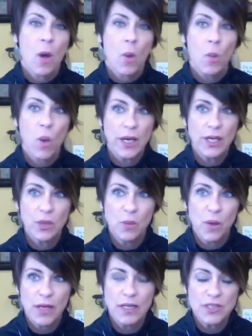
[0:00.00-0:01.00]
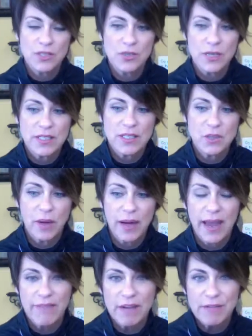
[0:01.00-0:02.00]
what you want to do is you want to
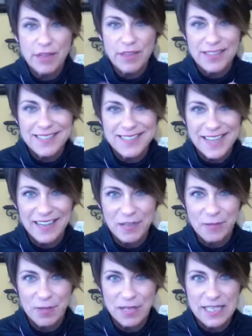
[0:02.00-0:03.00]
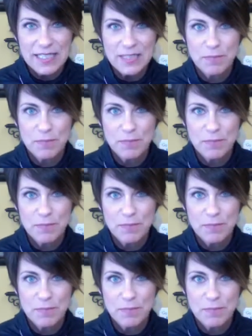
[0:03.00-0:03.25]
have everything set in place